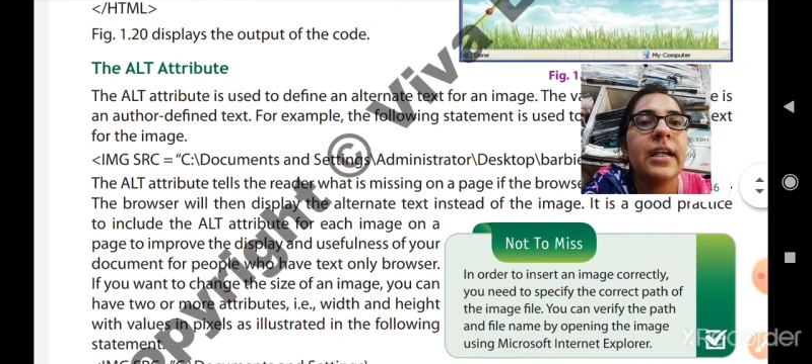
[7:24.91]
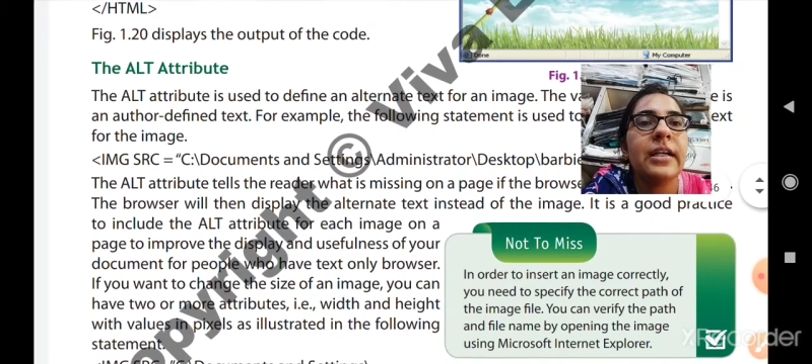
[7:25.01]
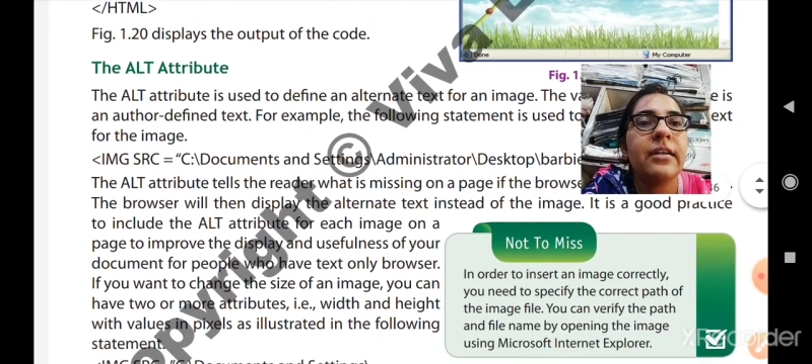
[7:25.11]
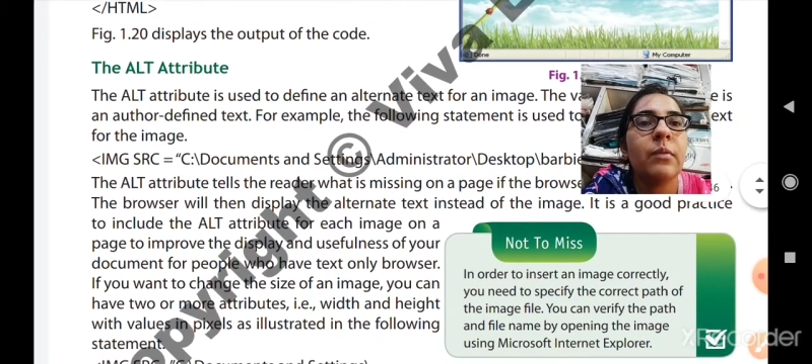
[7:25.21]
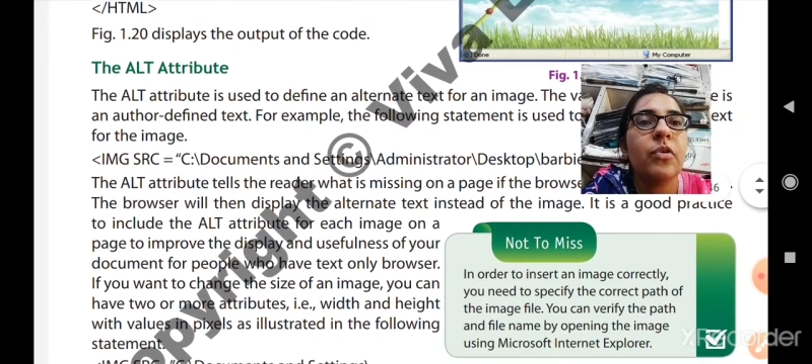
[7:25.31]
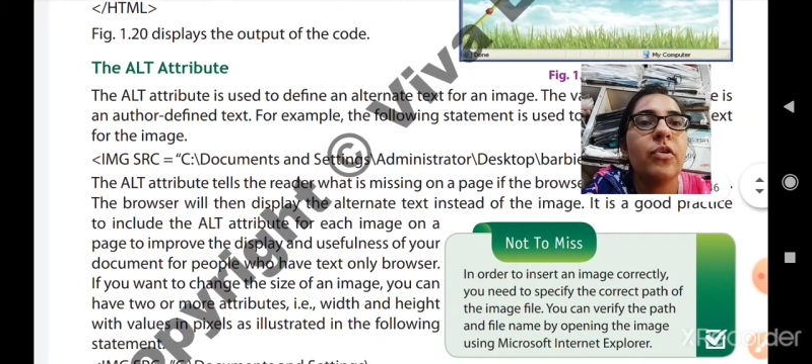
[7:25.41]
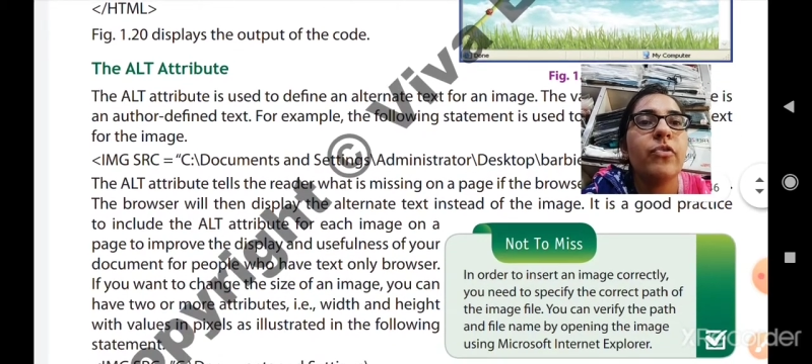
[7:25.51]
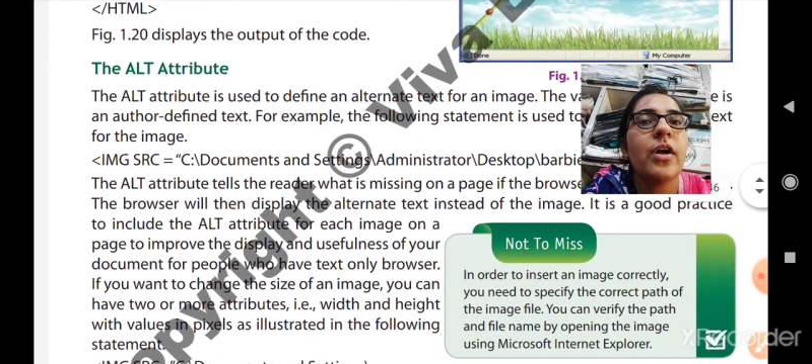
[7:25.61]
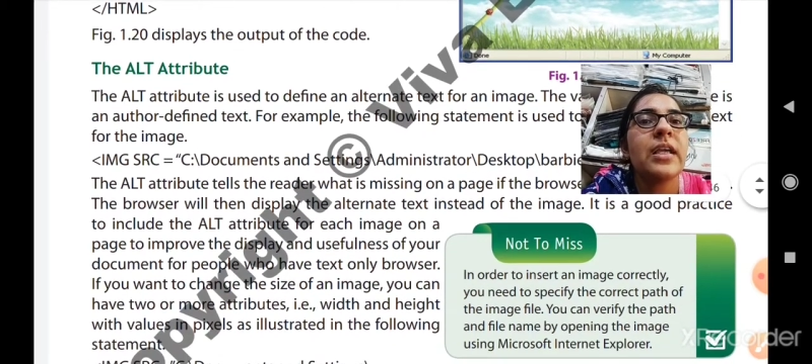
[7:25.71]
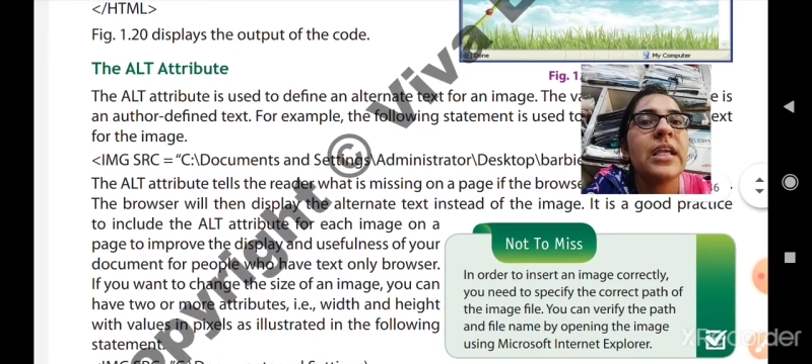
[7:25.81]
attribute
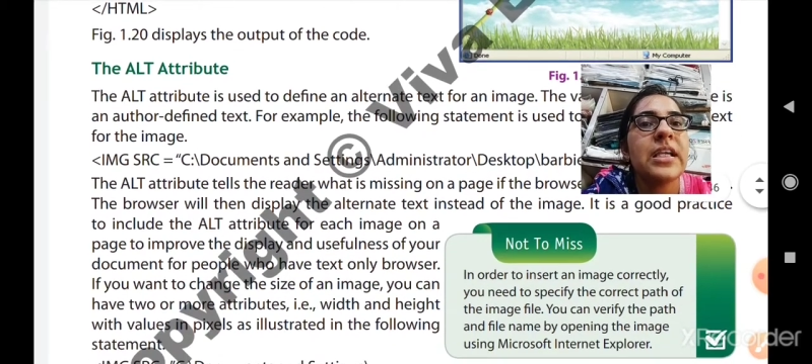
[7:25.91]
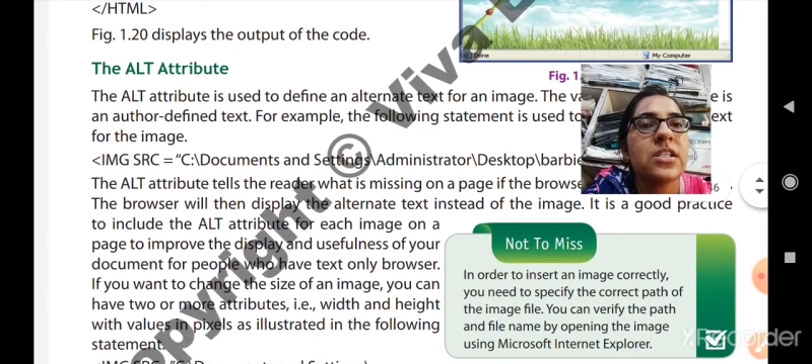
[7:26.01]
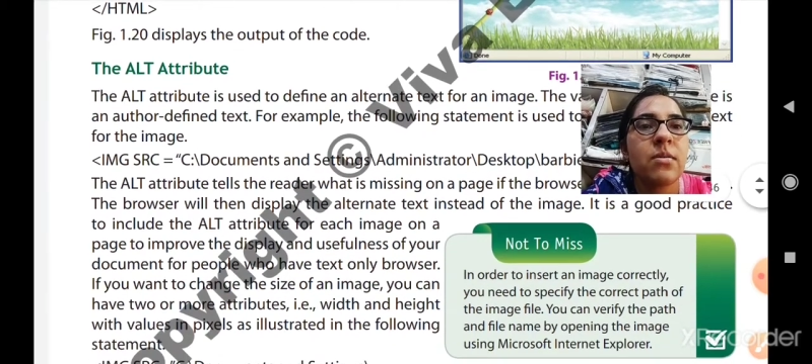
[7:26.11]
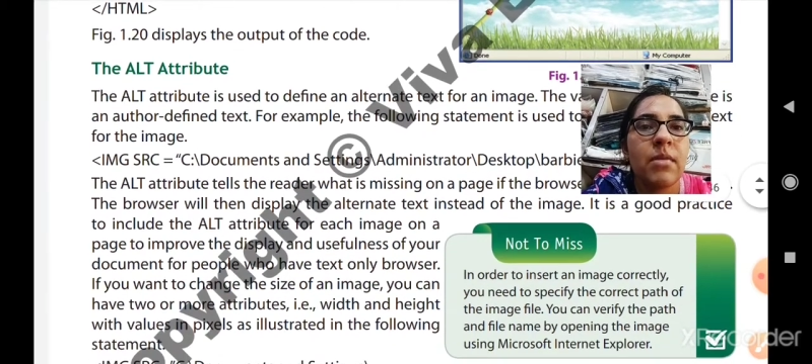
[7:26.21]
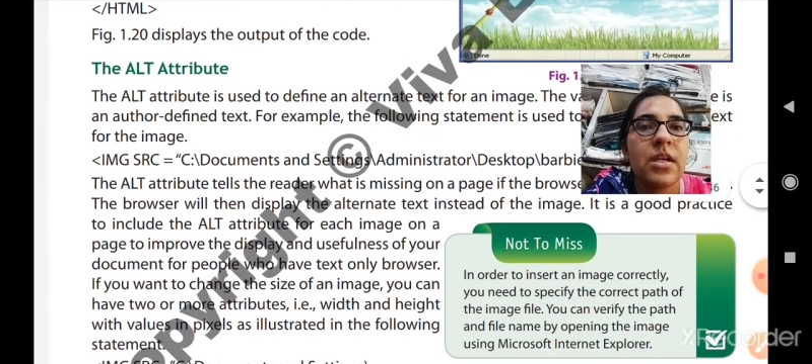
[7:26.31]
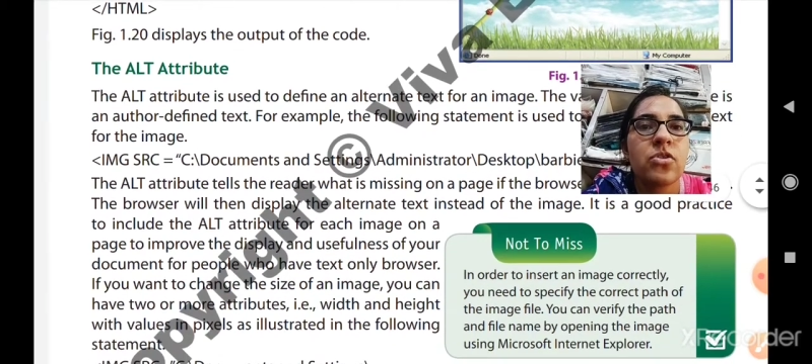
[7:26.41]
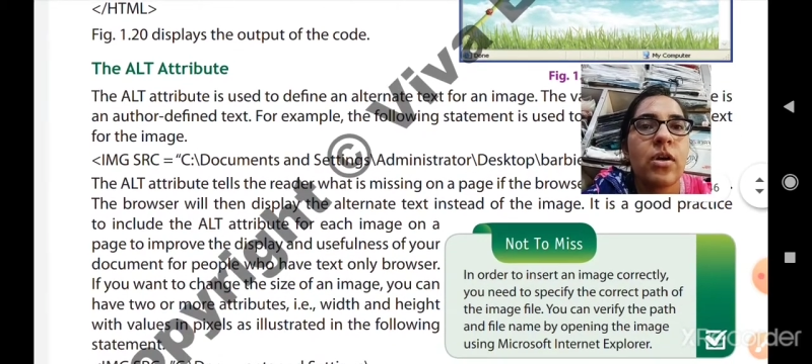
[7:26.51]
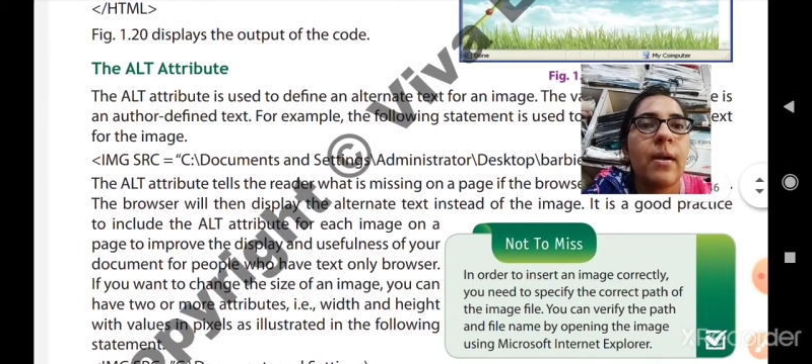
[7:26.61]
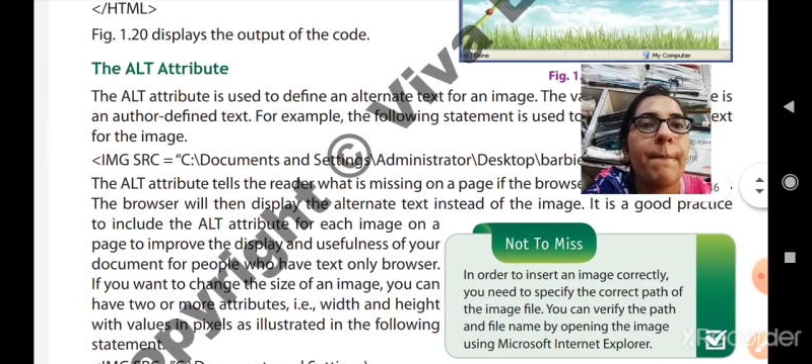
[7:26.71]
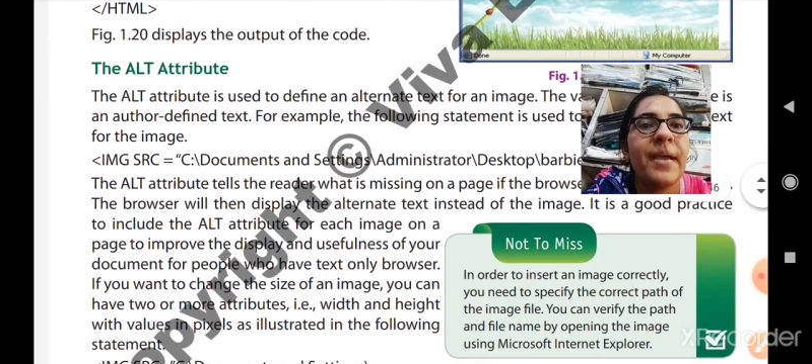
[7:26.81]
for each image
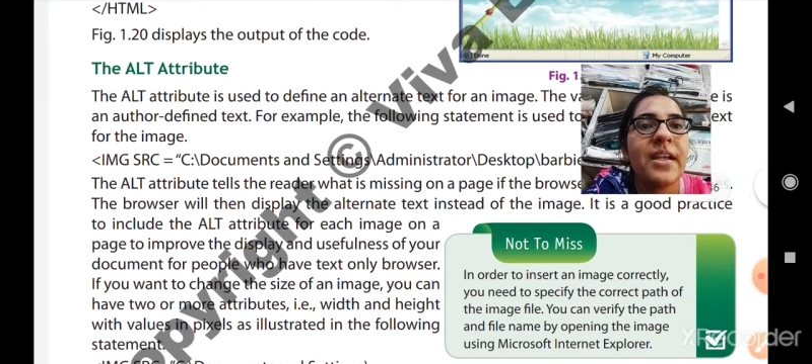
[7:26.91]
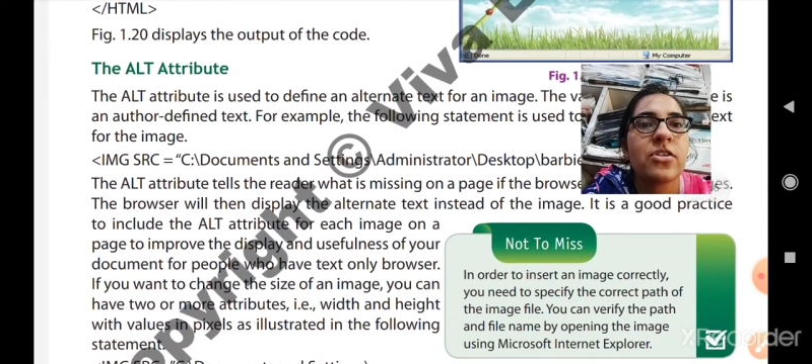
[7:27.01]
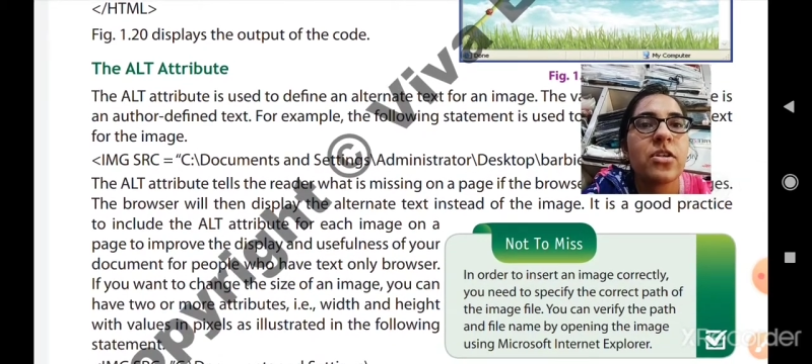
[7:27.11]
on a page